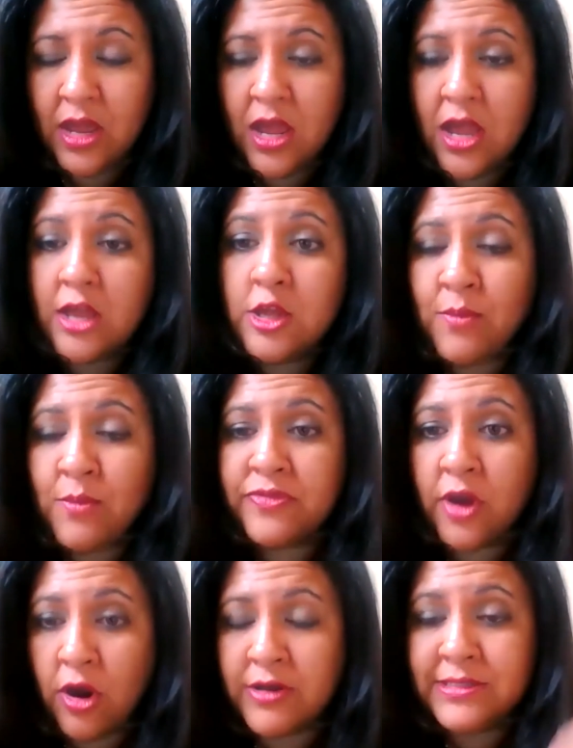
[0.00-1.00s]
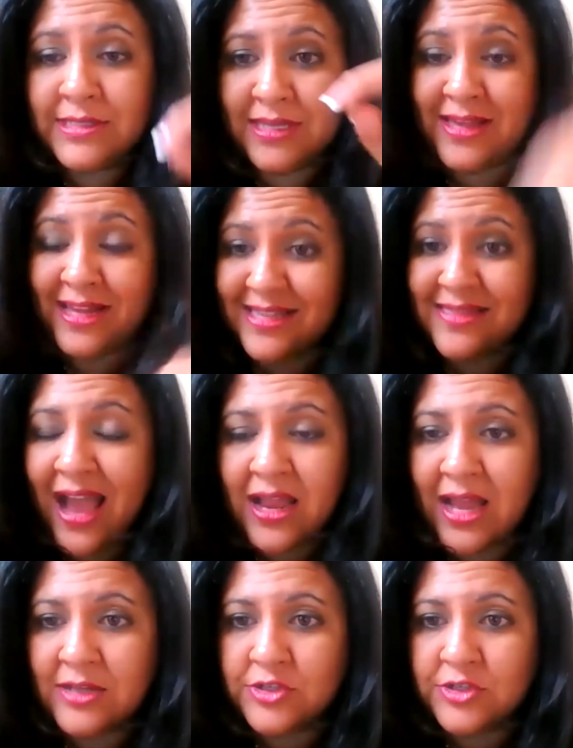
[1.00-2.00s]
You're paying with the currency that's in that
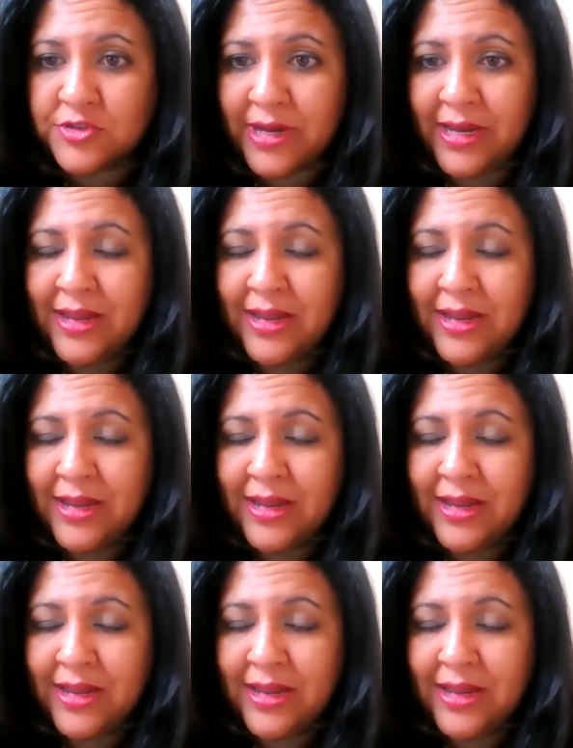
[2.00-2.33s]
country.